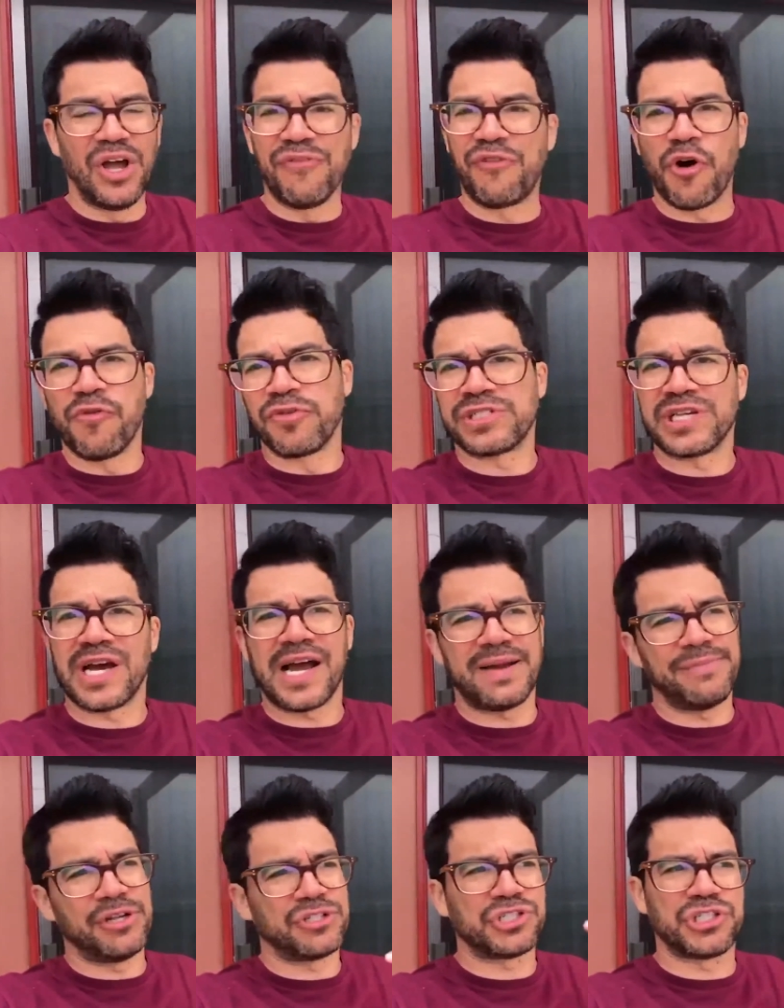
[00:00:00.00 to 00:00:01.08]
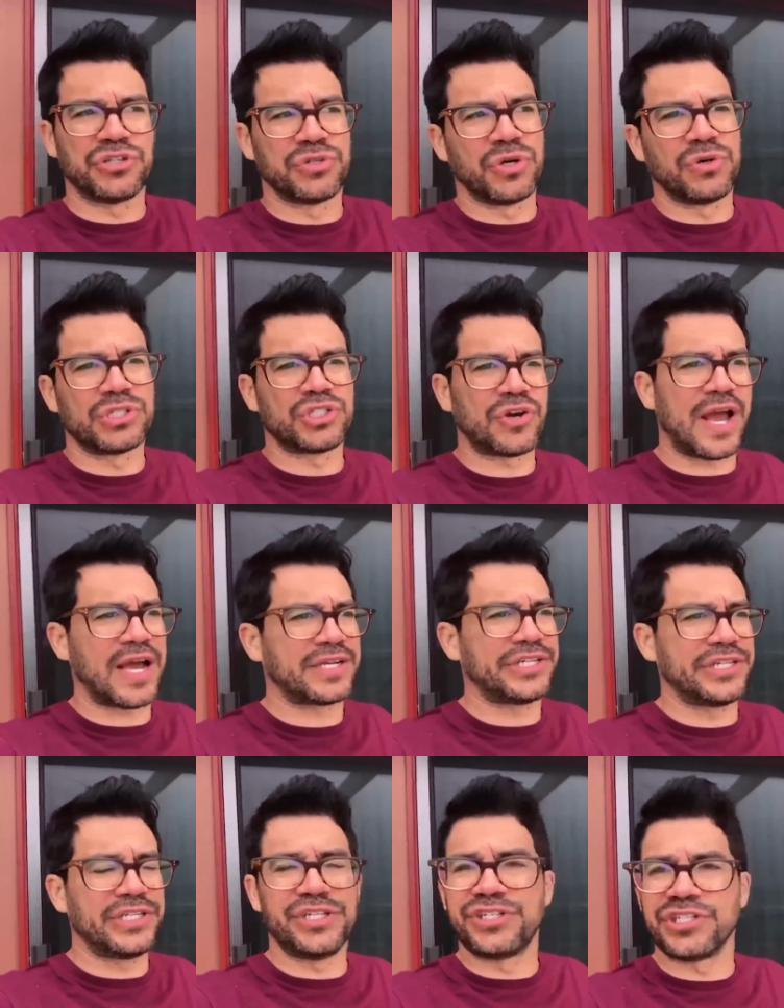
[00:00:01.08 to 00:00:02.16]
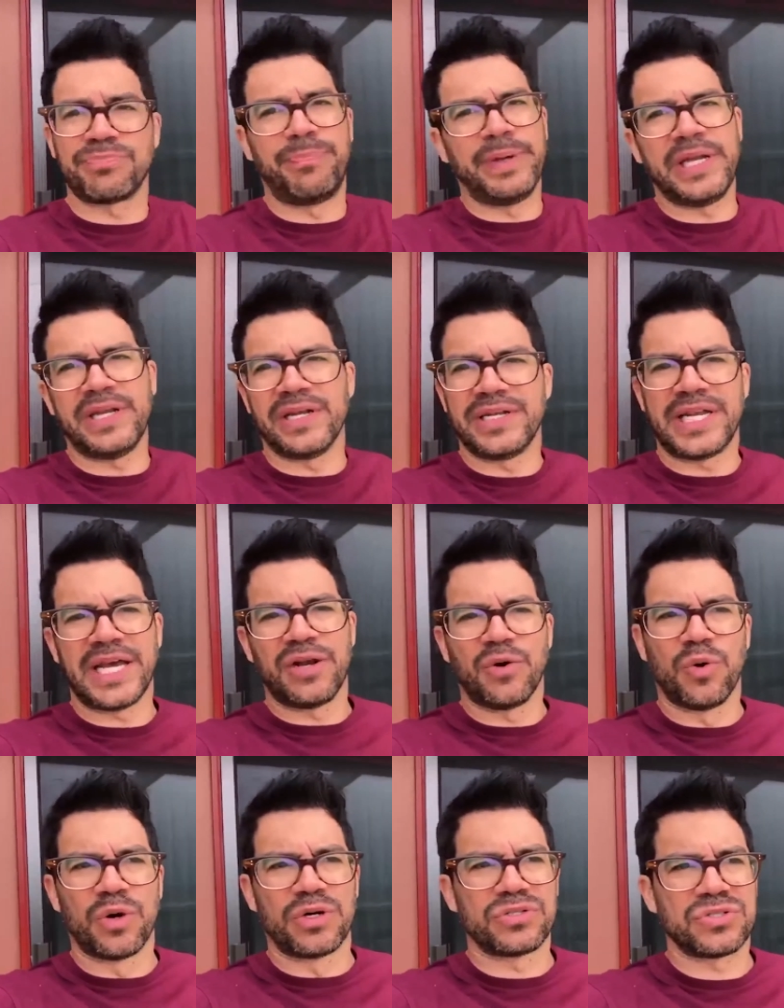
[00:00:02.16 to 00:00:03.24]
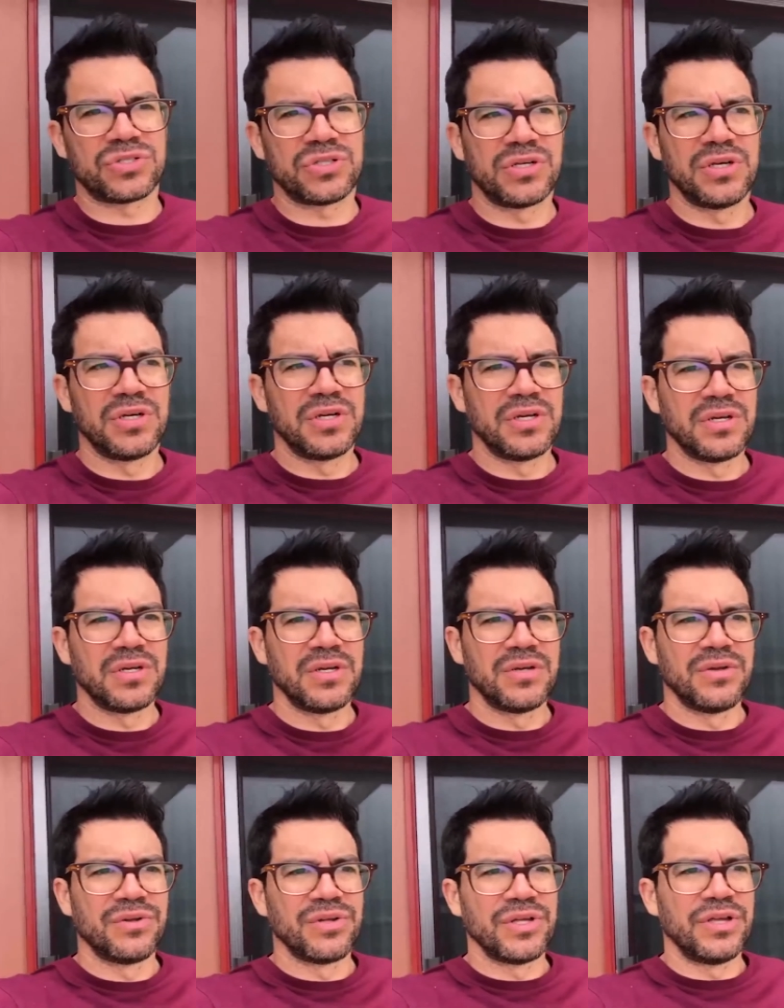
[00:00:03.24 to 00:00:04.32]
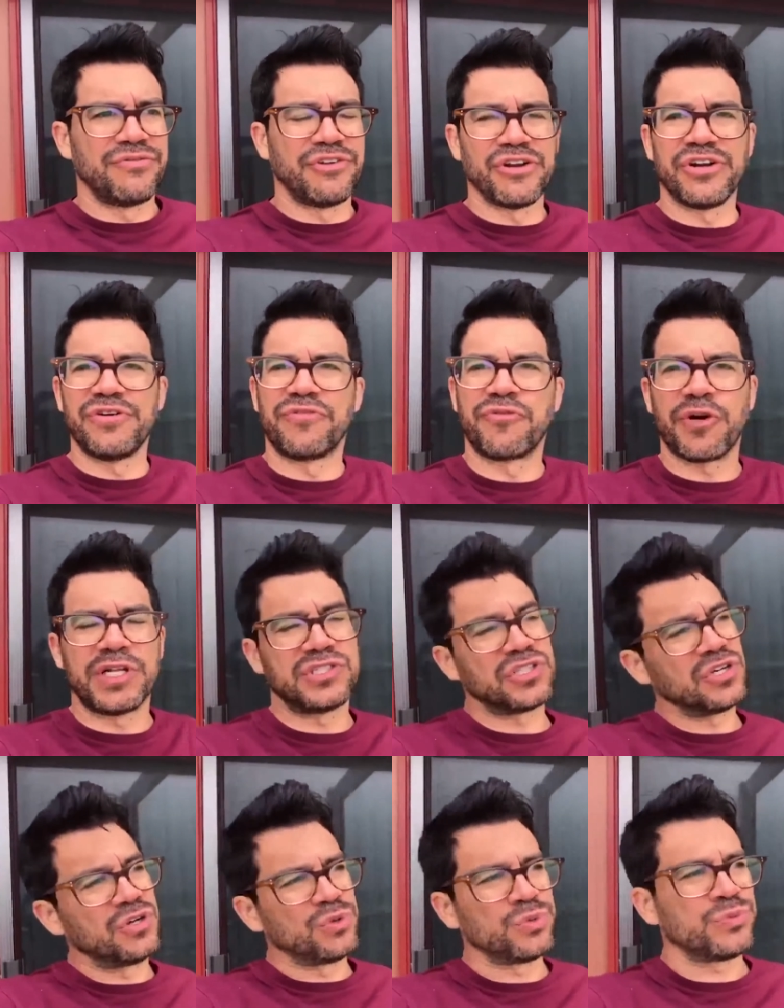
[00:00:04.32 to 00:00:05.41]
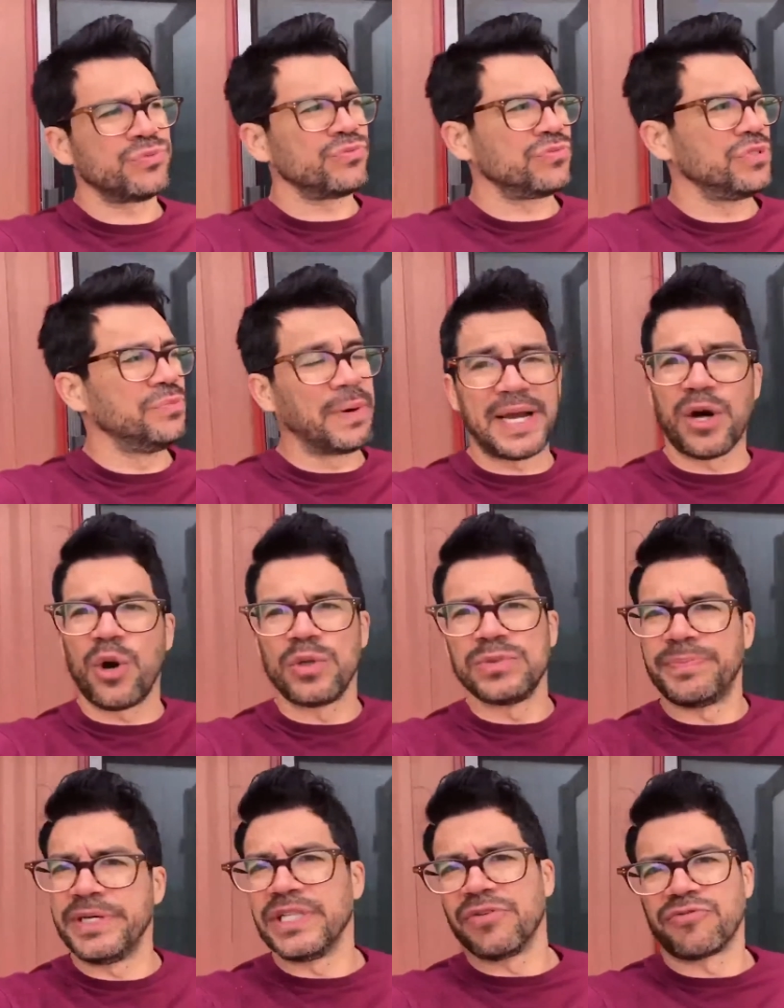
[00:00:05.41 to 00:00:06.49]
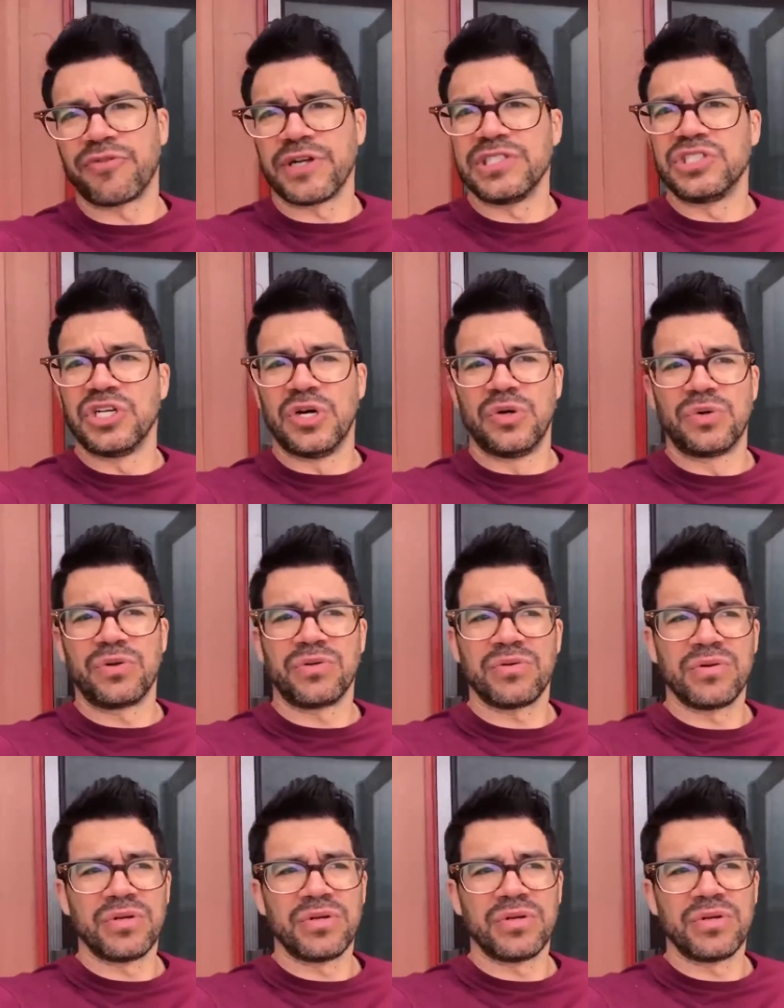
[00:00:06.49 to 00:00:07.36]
if over time there's still no attraction, you're just beating a dead horse. If you're in the friend zone, you might always be in the friend zone.